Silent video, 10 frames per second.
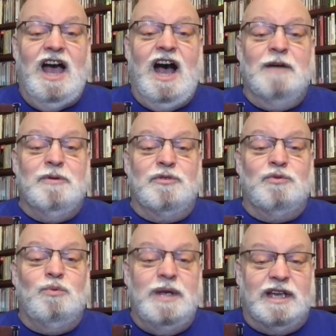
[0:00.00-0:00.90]
The
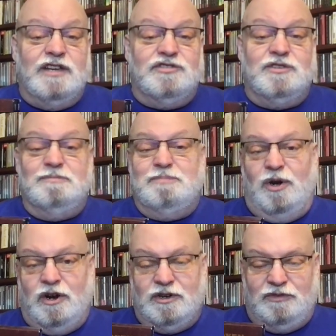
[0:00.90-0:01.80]
weakest
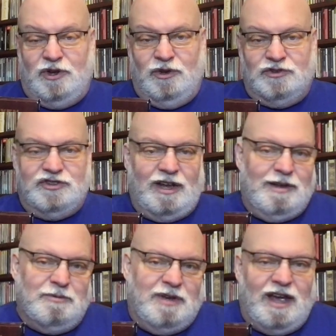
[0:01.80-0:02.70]
part of the whole set, I
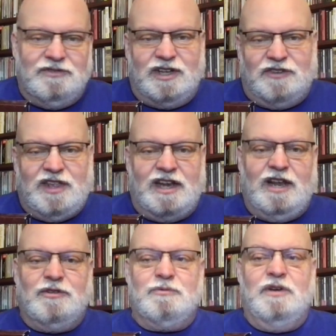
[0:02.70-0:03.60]
mean, we have to get that
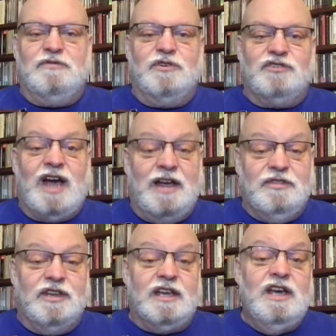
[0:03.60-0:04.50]
out of the way first, I
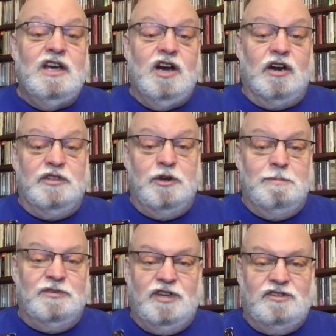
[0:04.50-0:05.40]
think, are the
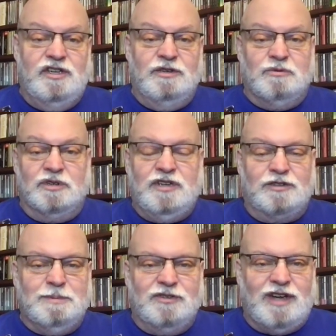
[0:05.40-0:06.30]
Opus 18
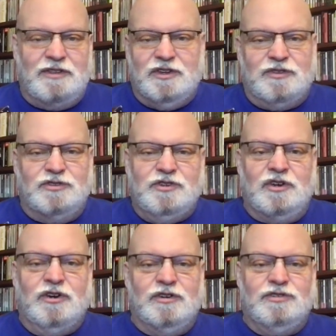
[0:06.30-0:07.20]
quartets, because I think those are
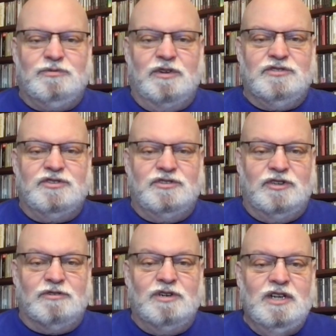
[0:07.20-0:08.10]
the hardest ones to
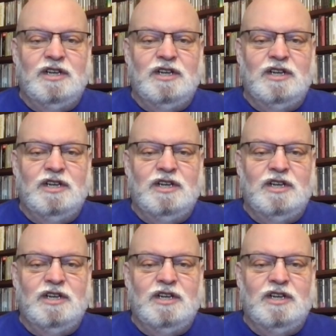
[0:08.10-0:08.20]
do.